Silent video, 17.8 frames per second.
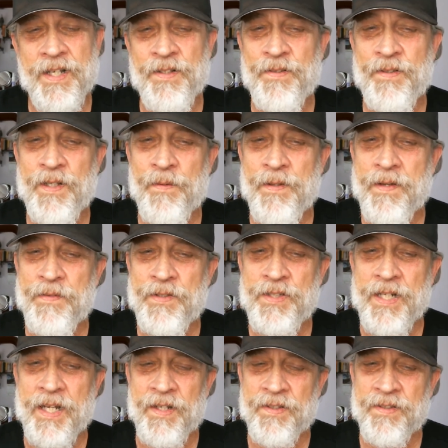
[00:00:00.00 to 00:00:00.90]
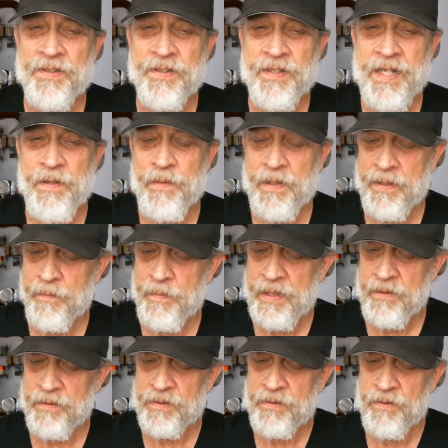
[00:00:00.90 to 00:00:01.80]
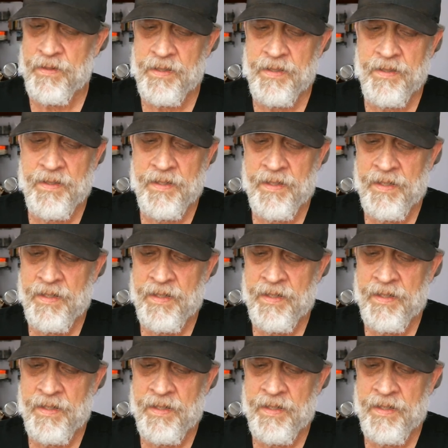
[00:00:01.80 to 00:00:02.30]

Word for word: I'll do that when I have a chance. Anyway, get back to what I was doing here.